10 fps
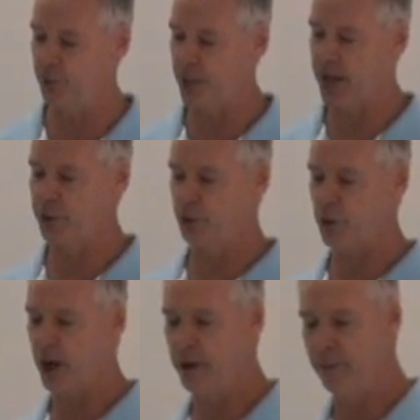so they had
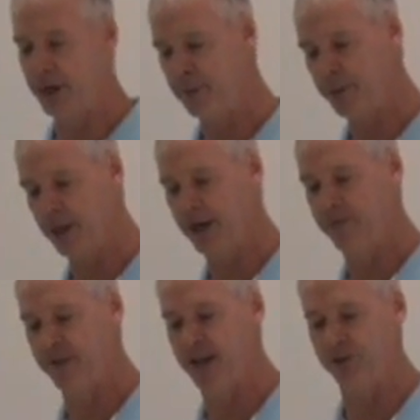to try and
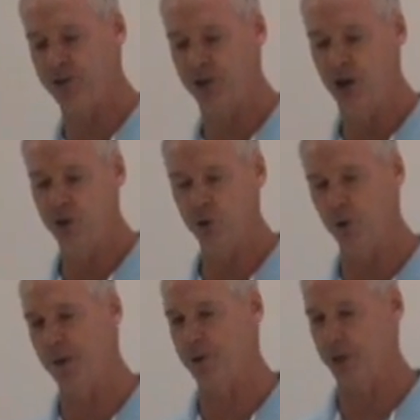manipulate events
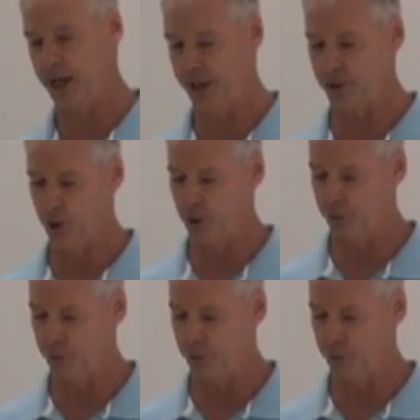so that their case